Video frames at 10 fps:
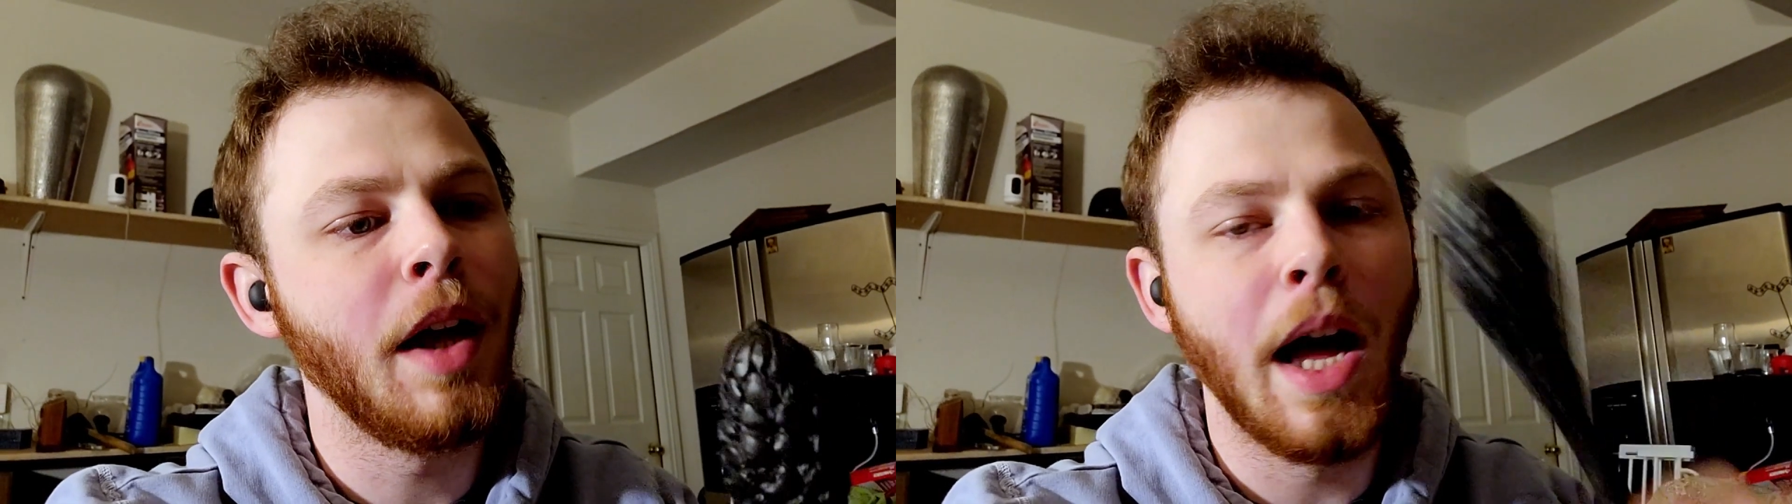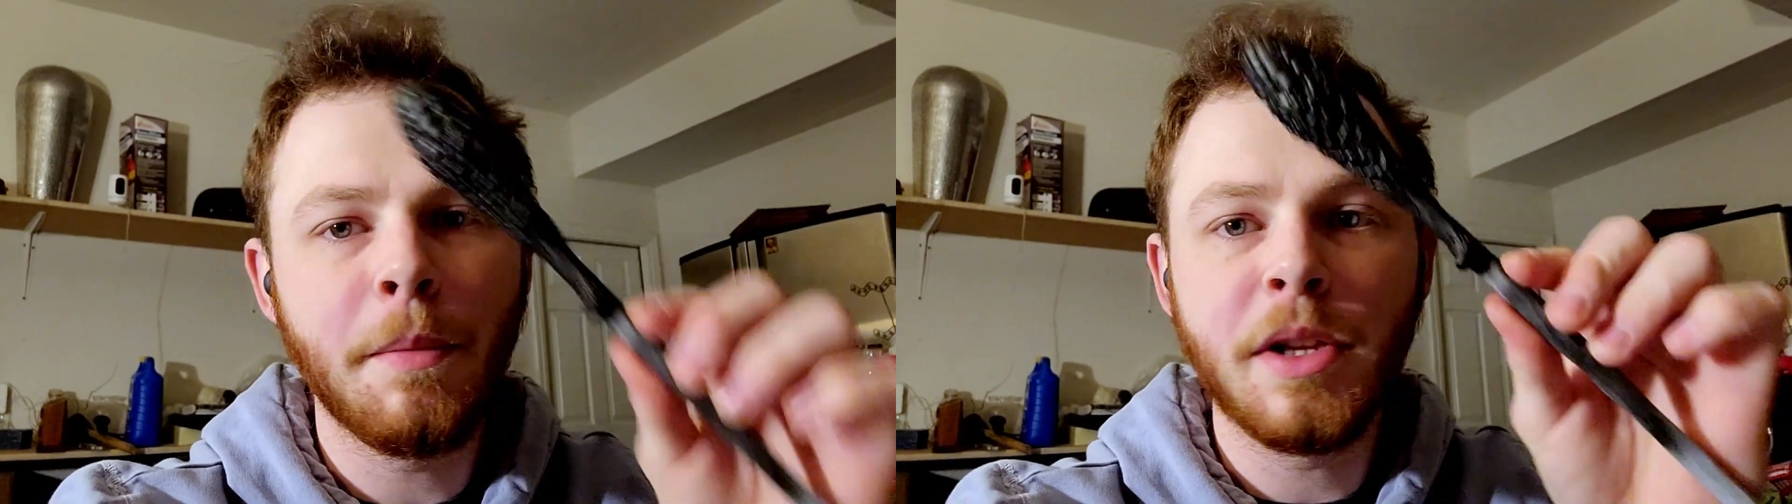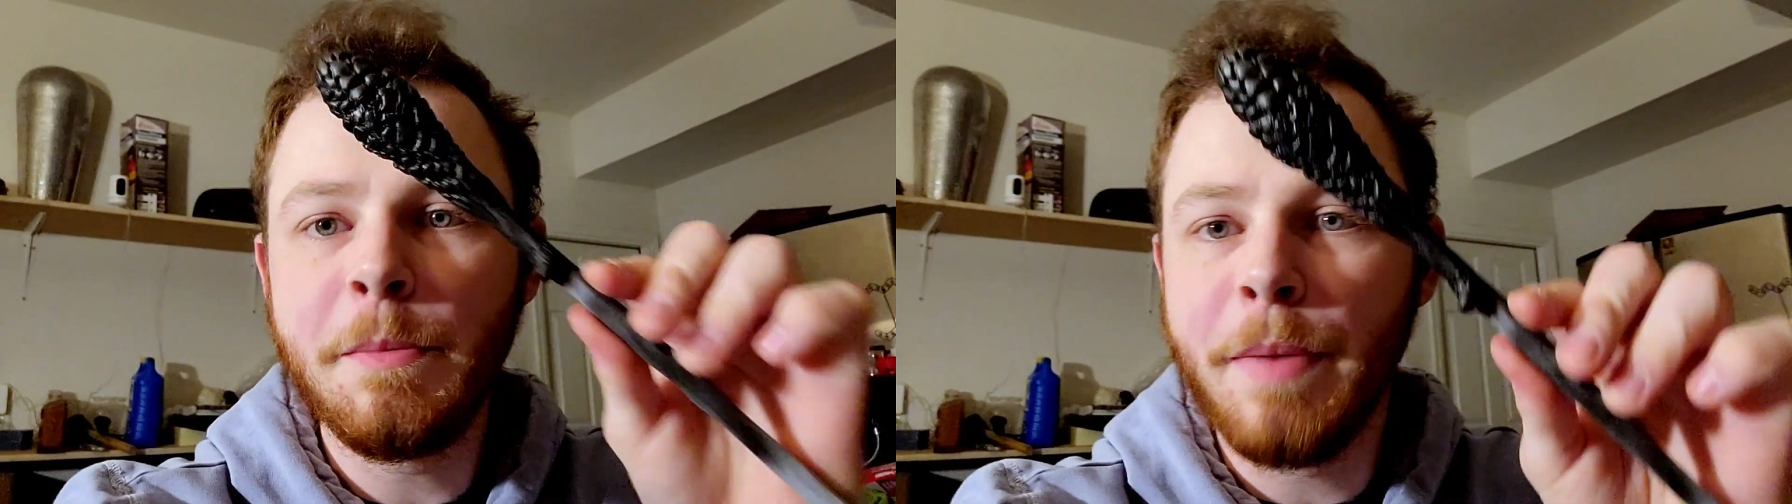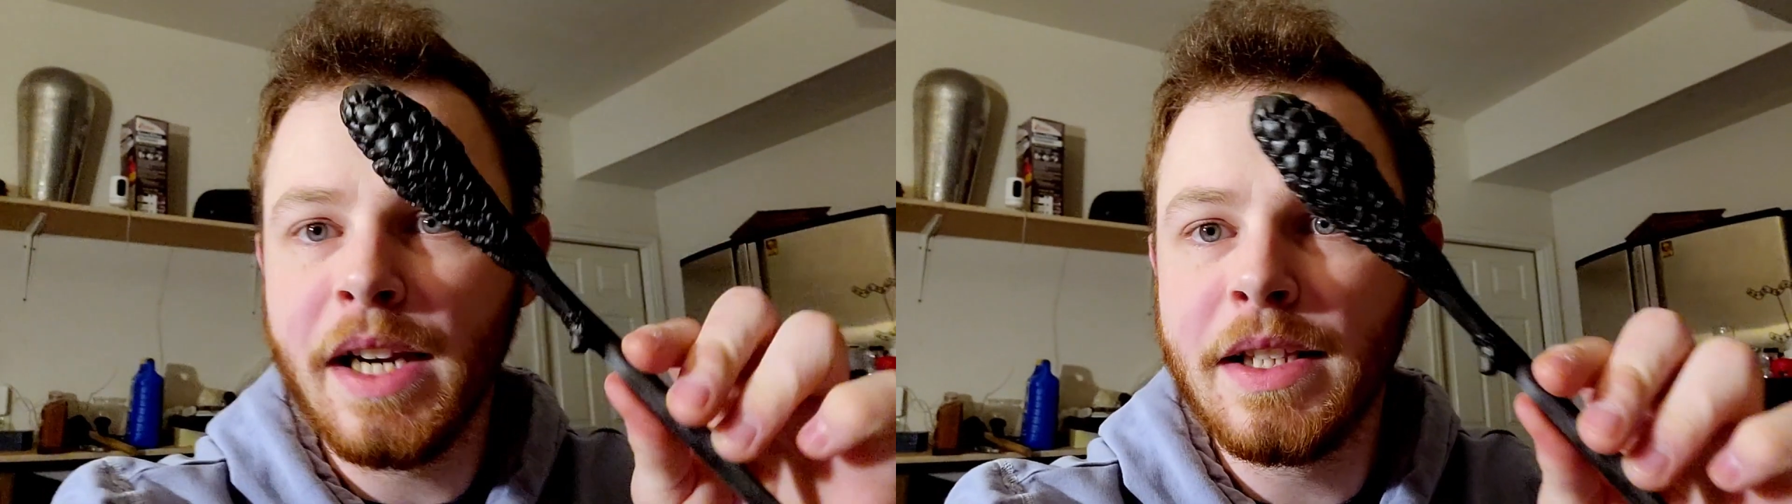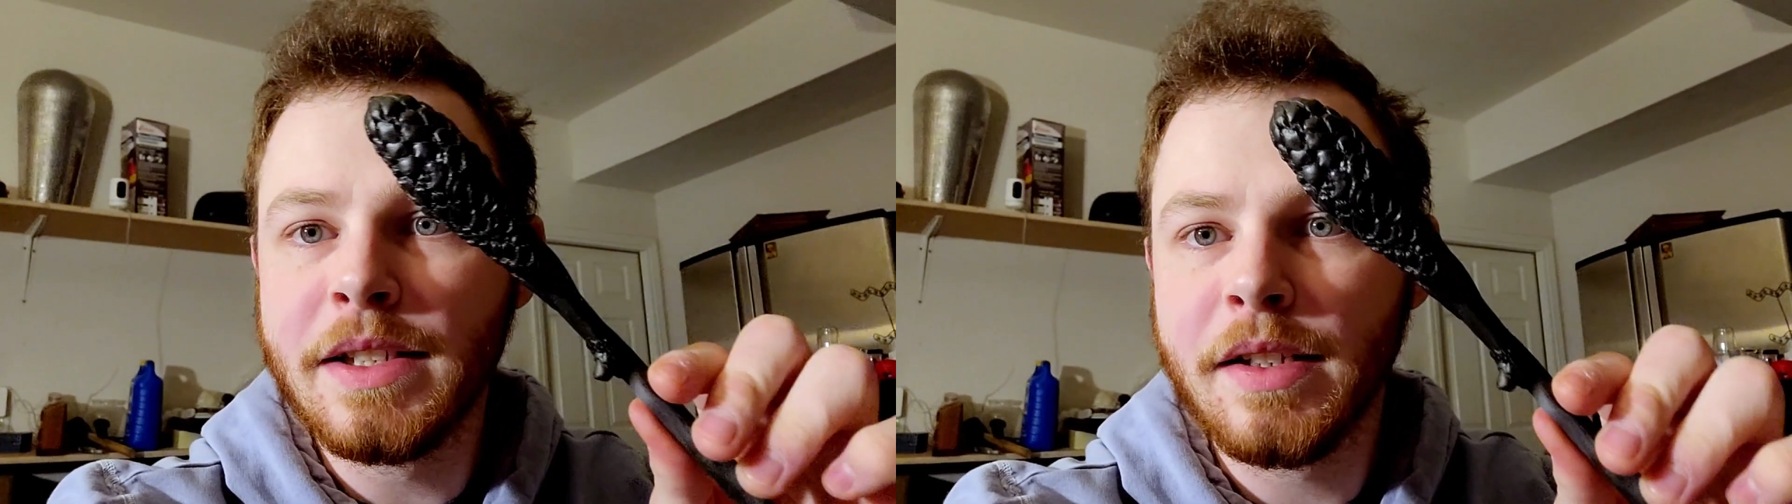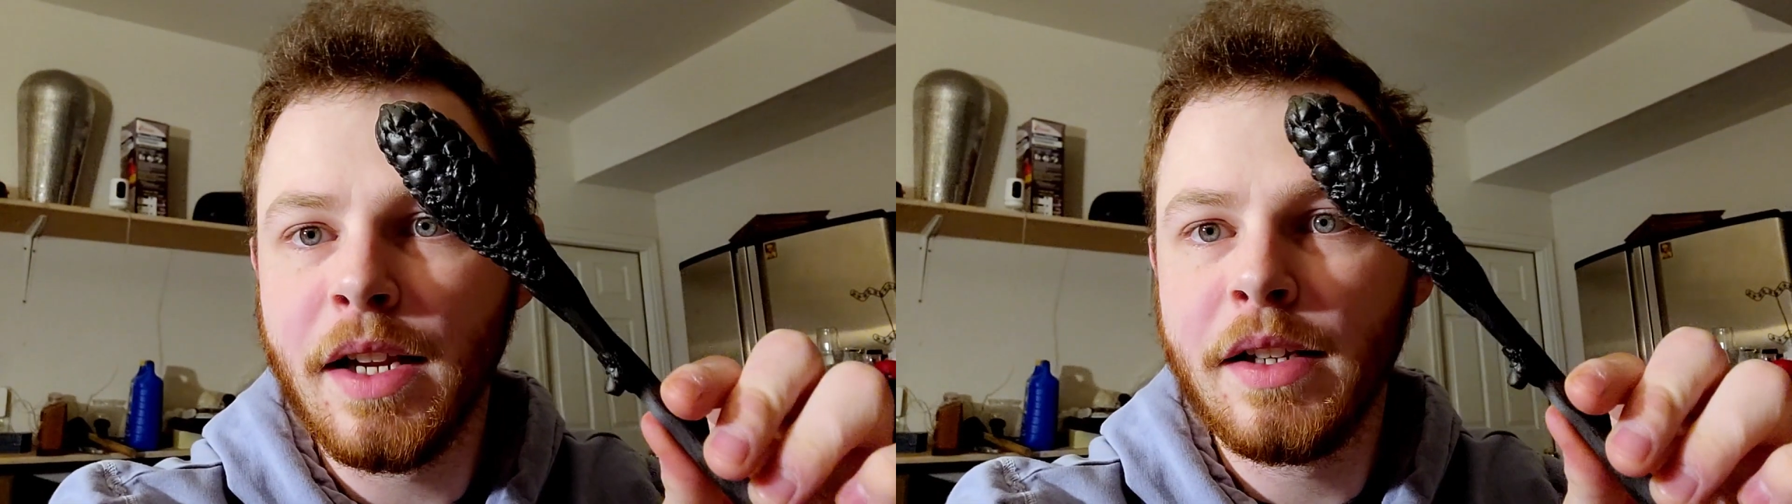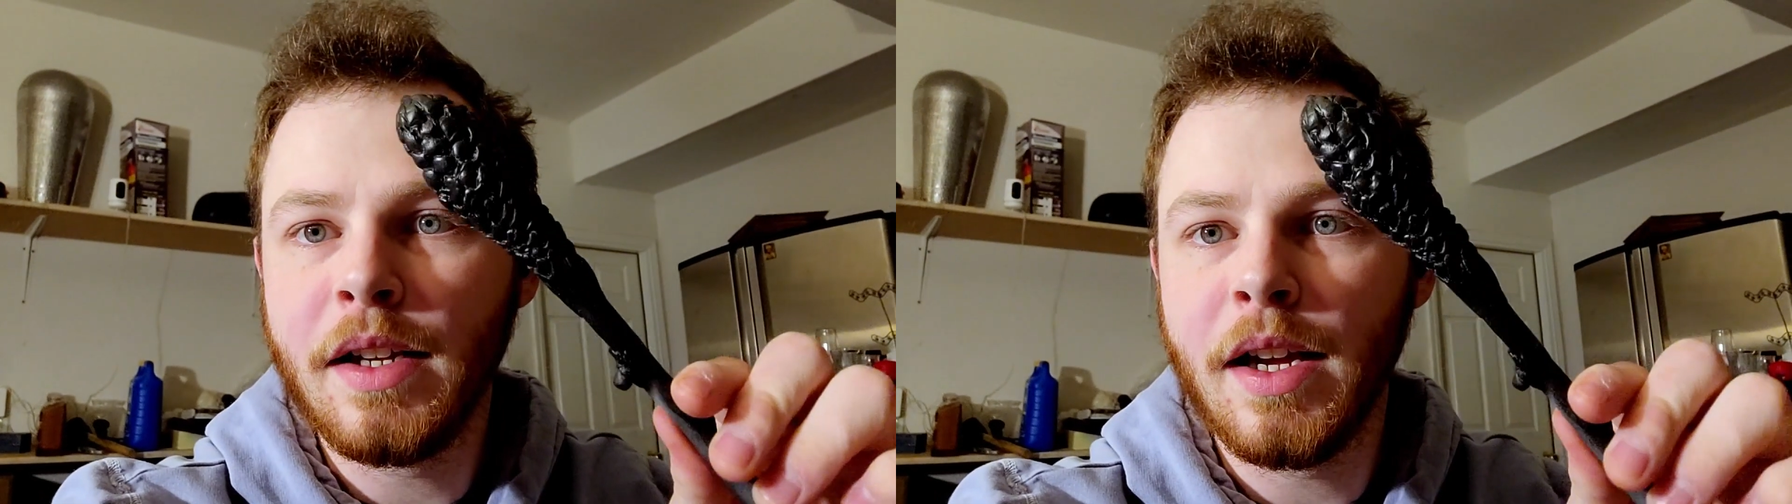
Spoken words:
I'm going to be painting this today,